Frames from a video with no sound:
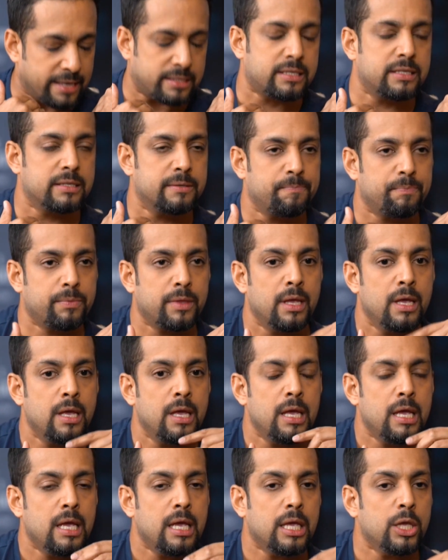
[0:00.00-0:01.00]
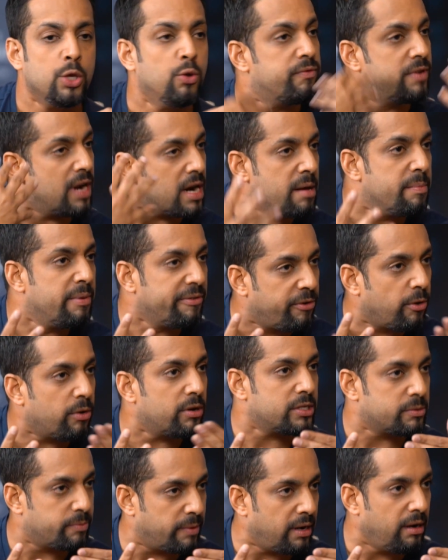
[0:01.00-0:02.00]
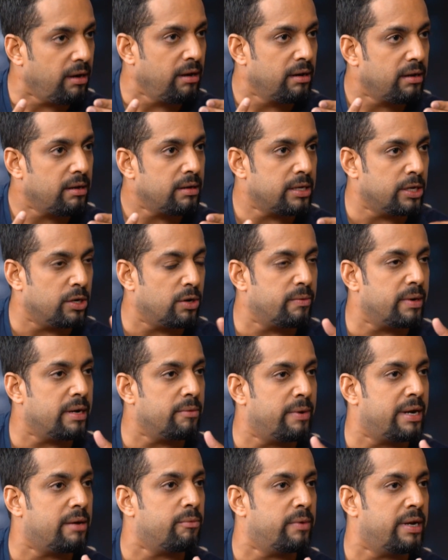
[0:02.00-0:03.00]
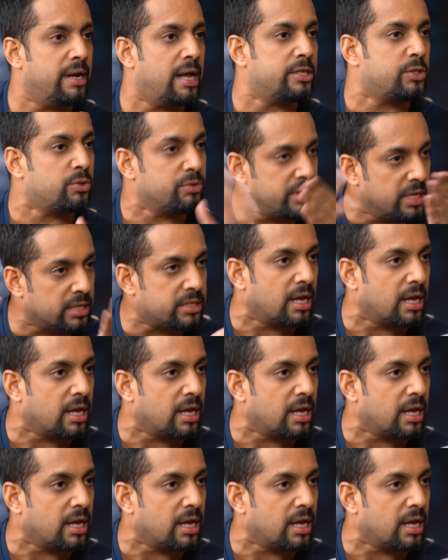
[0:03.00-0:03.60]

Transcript: yes. You've done it before as well. You know, when I used to